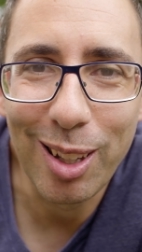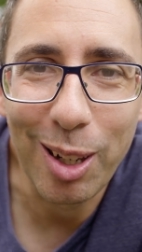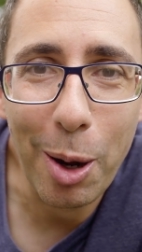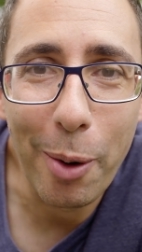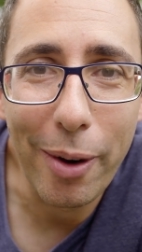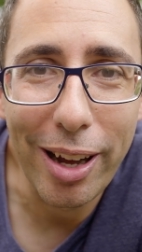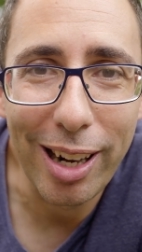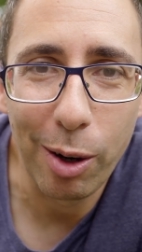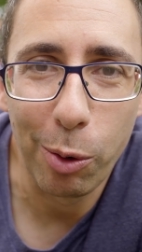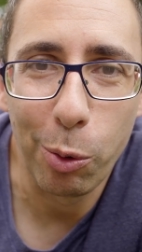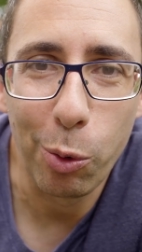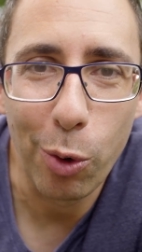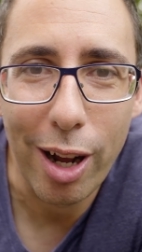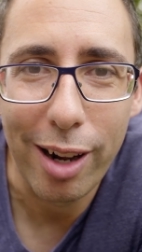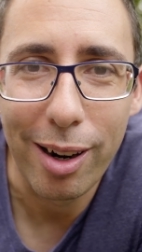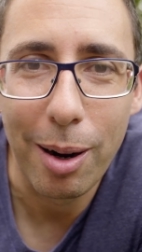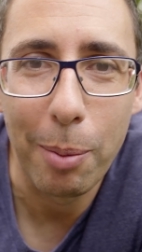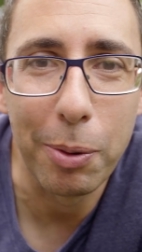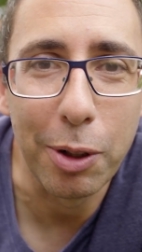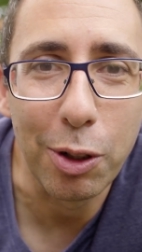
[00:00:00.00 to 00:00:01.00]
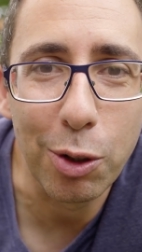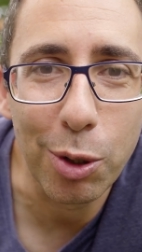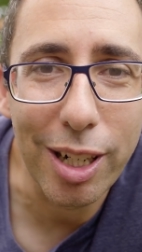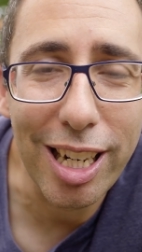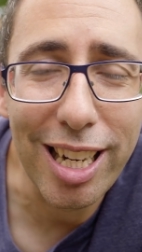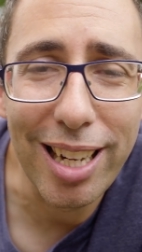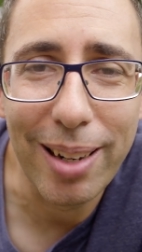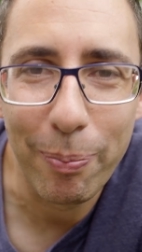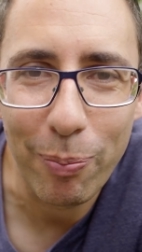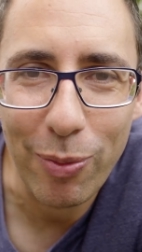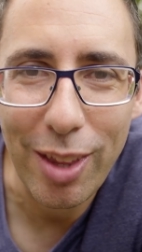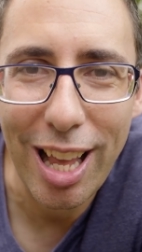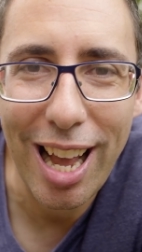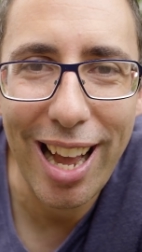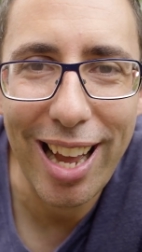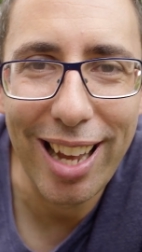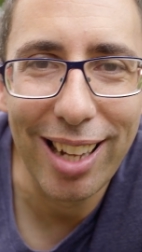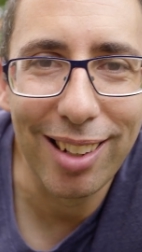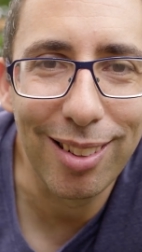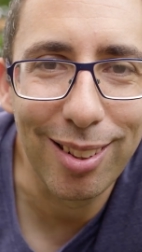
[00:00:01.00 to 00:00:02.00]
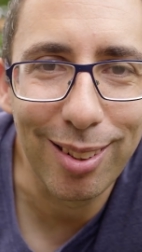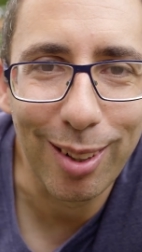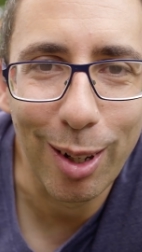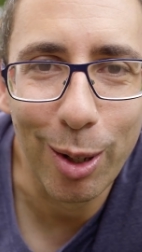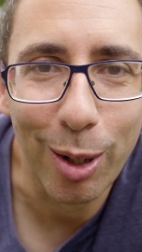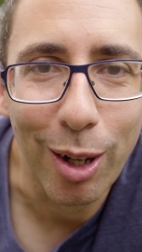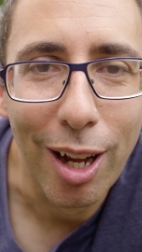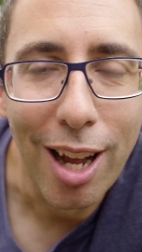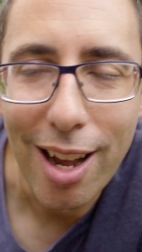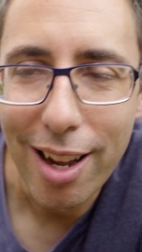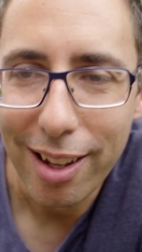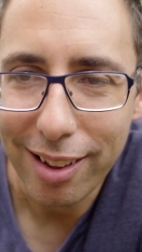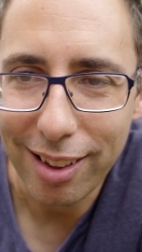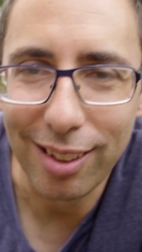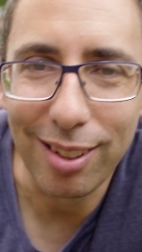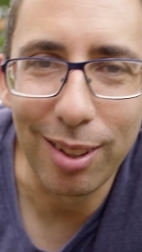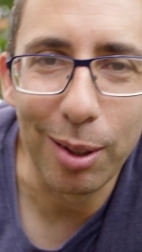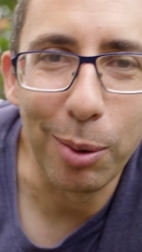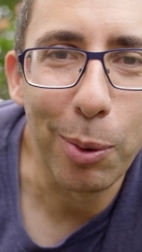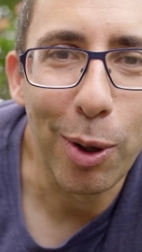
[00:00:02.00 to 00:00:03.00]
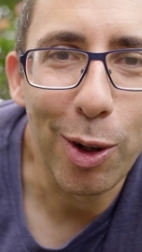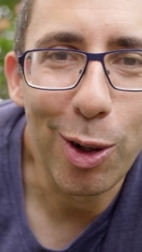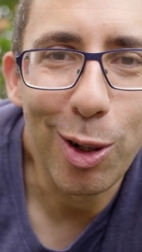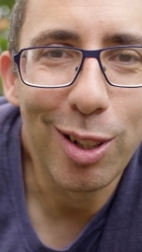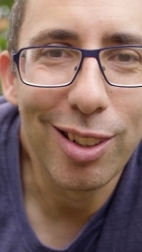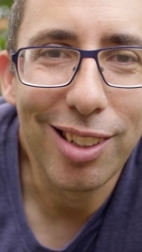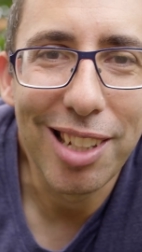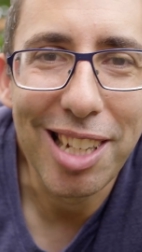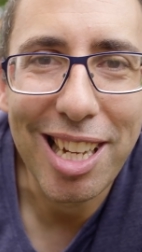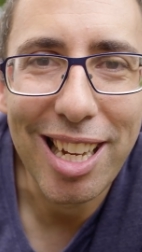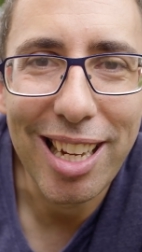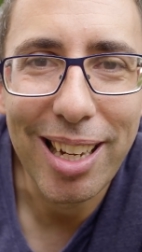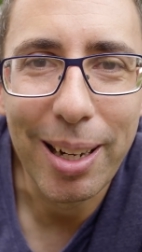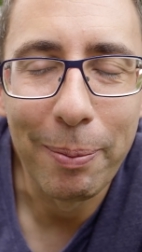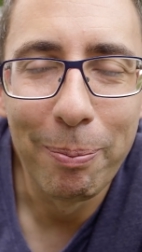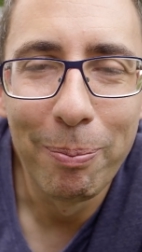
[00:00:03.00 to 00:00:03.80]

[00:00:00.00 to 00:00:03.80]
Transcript: goanna run up a tree, and so this is what you see here.